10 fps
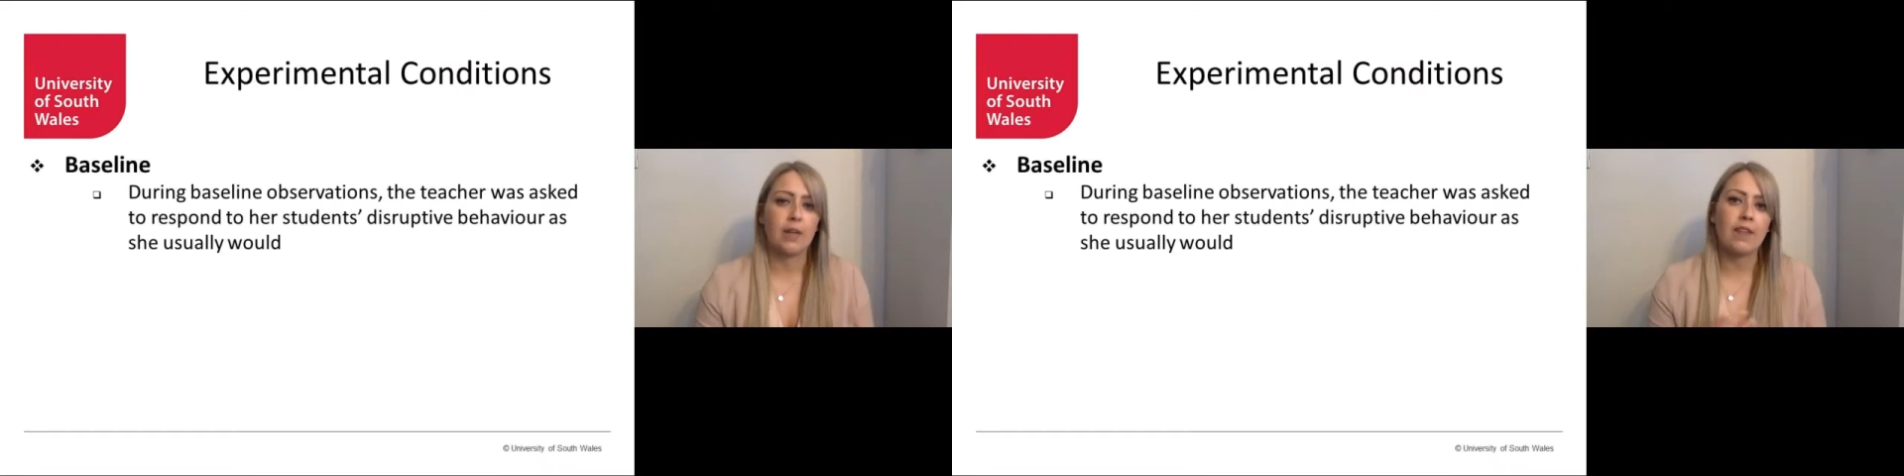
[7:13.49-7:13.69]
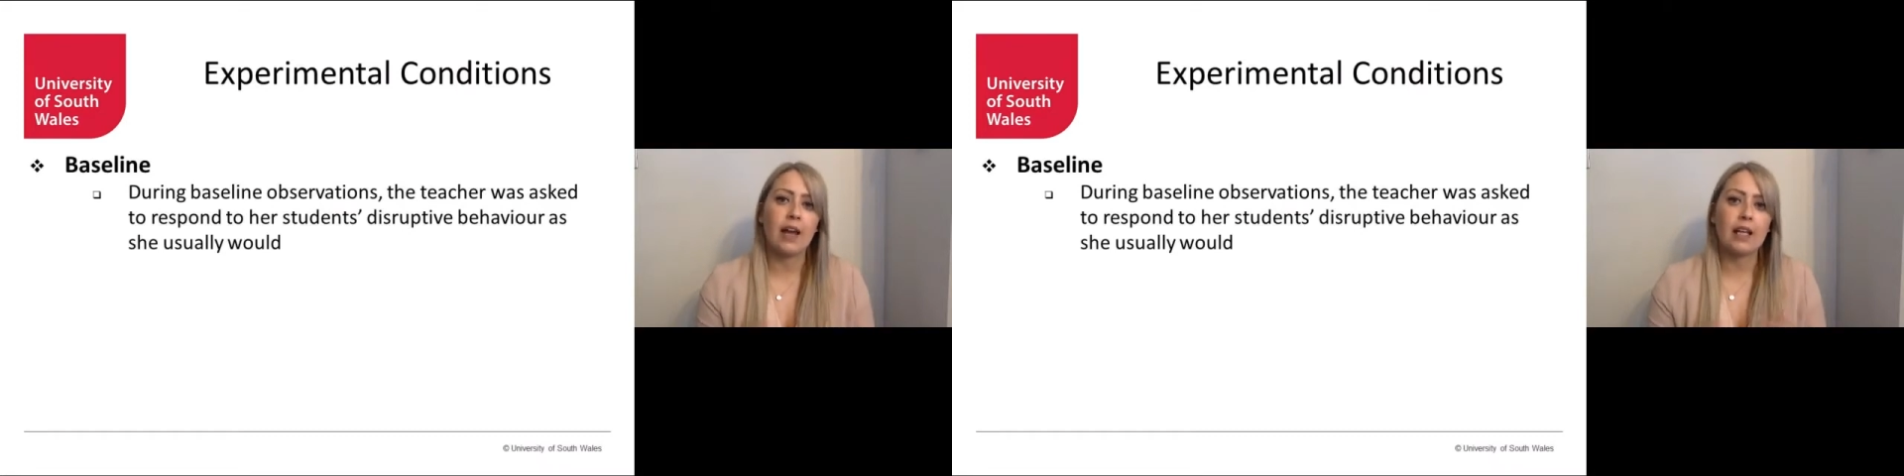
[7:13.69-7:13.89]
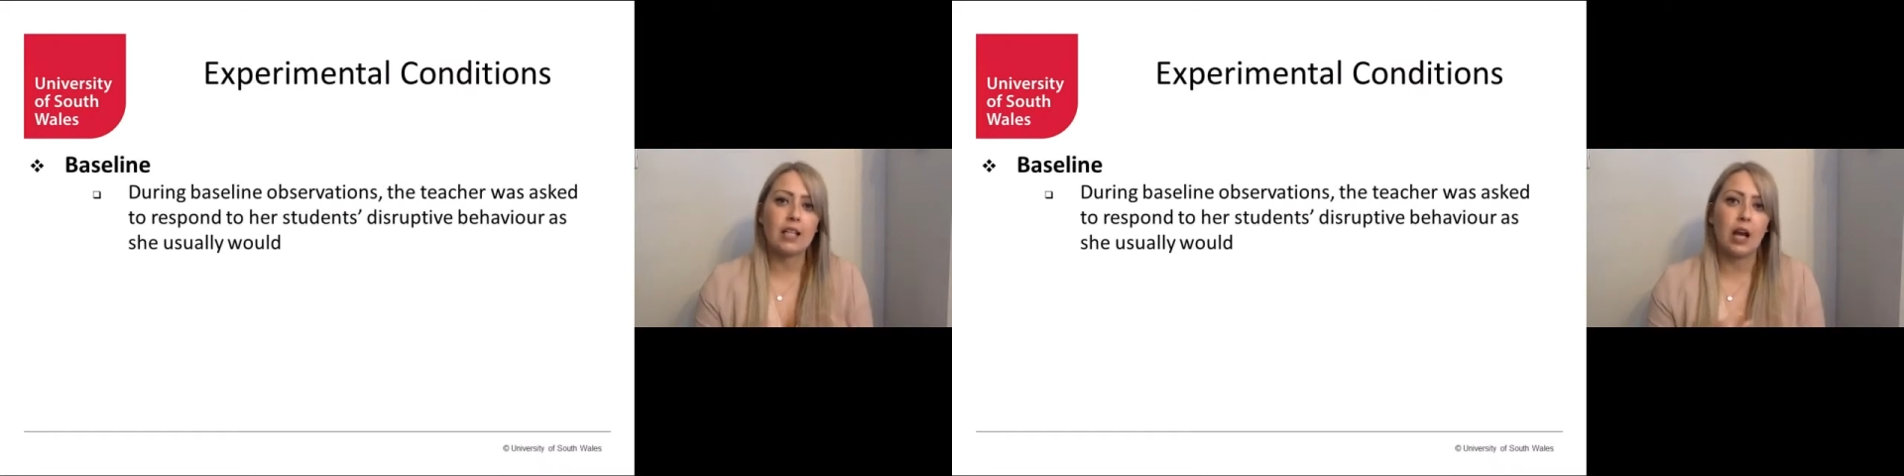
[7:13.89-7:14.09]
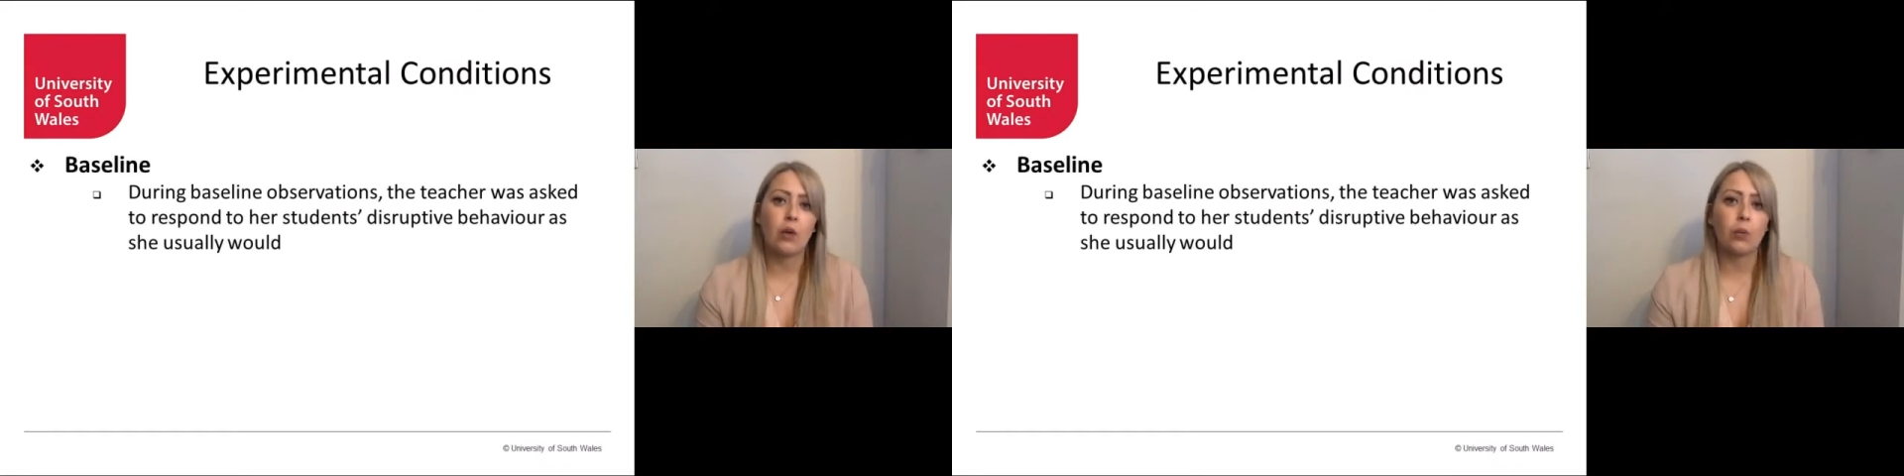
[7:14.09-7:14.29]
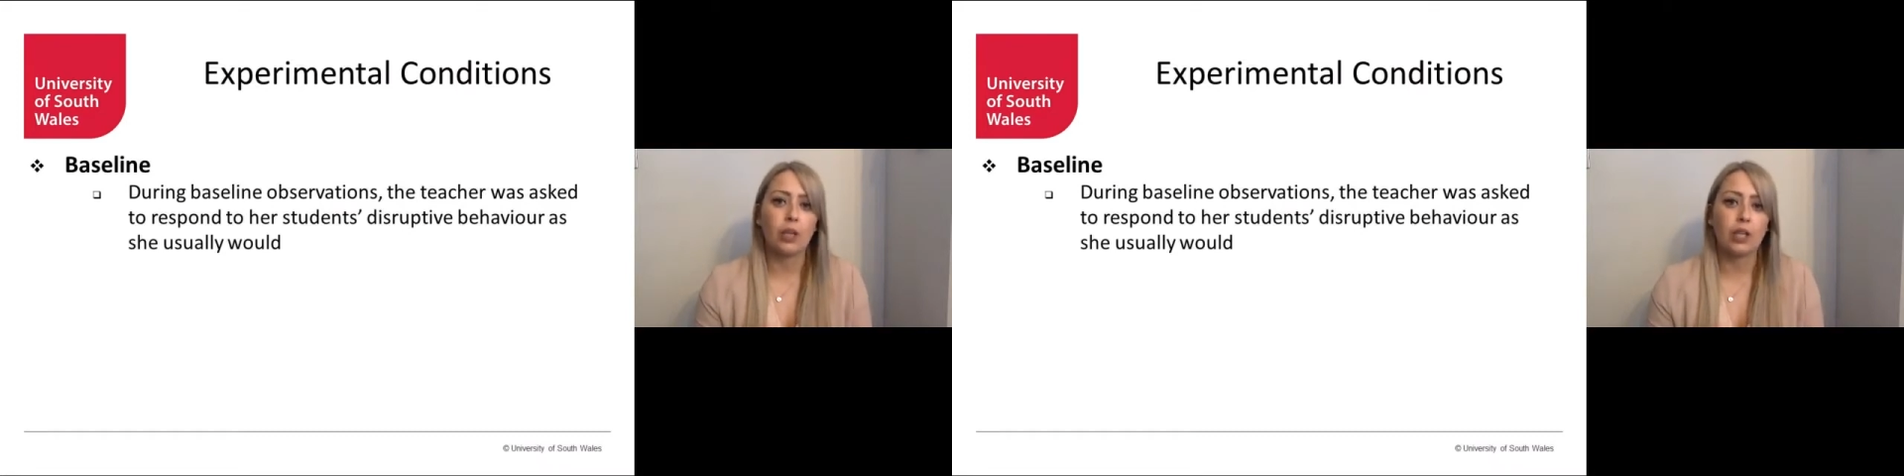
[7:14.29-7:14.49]
and that's how
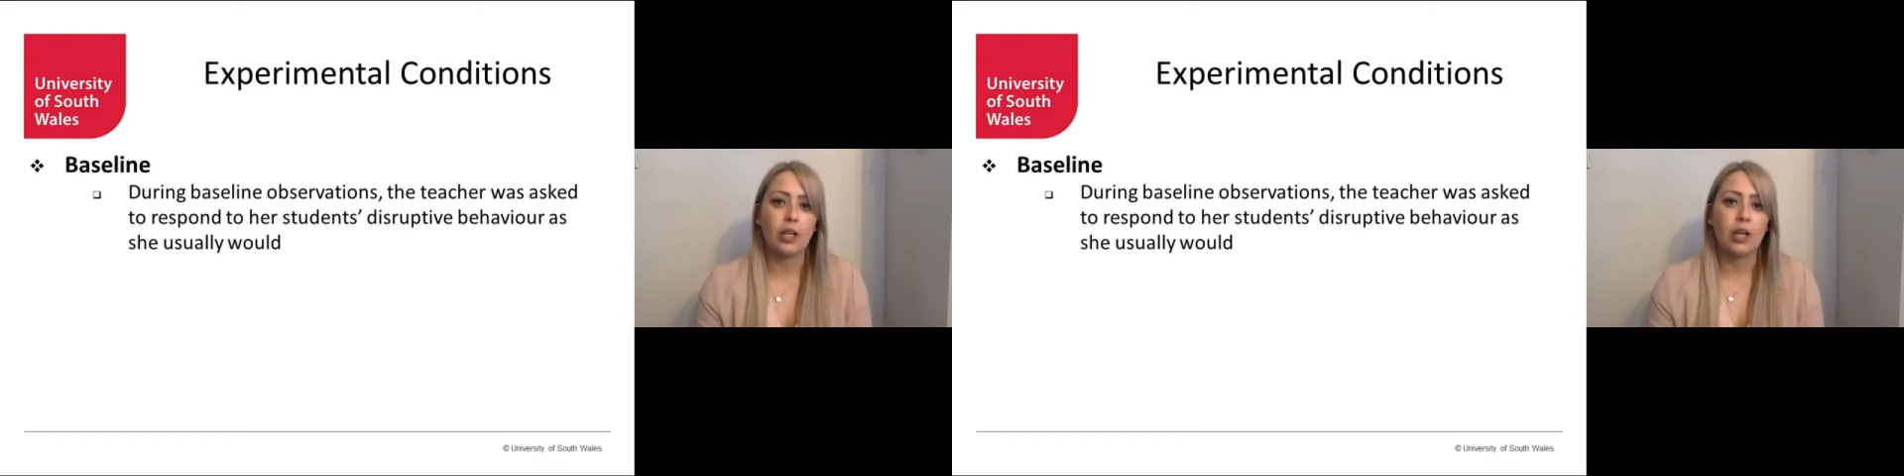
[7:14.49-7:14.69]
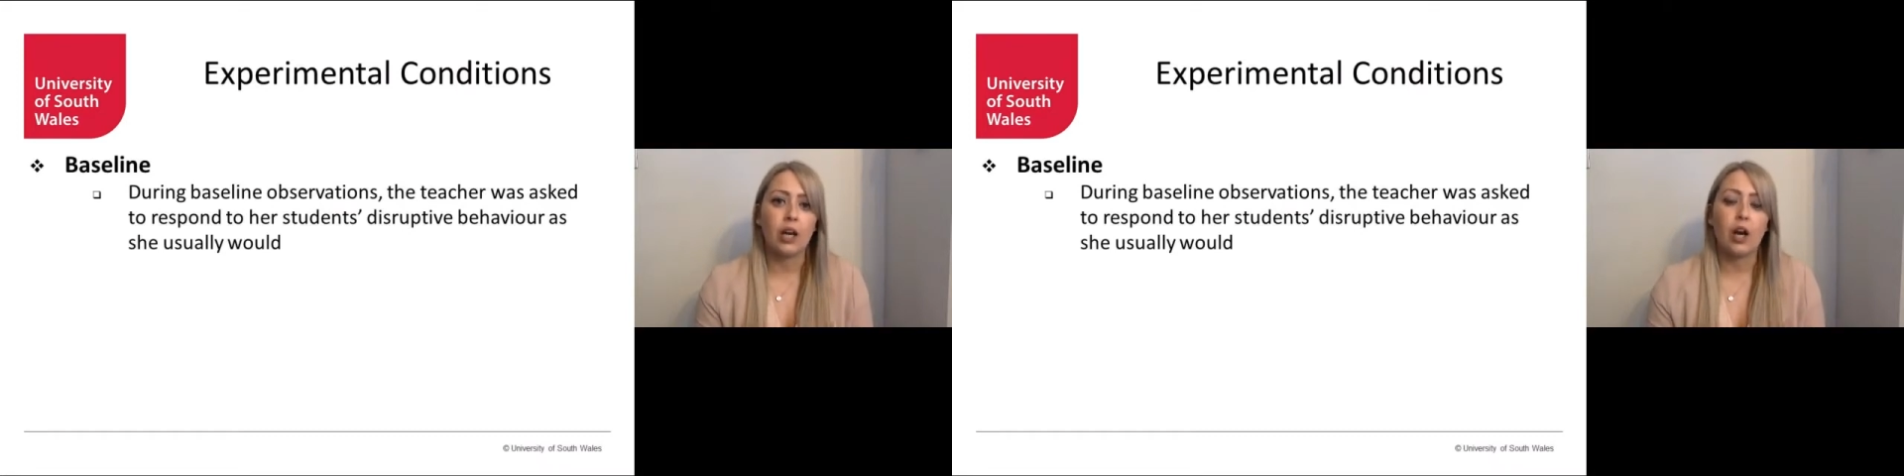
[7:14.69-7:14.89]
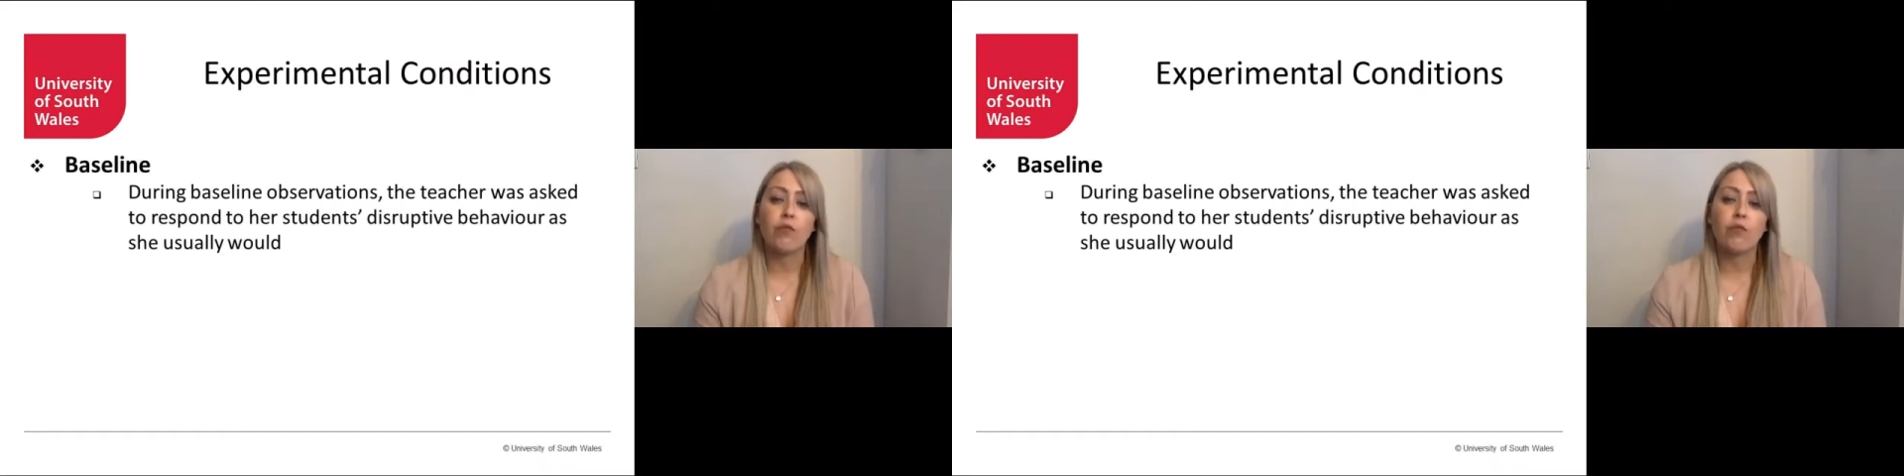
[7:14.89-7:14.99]
we uh,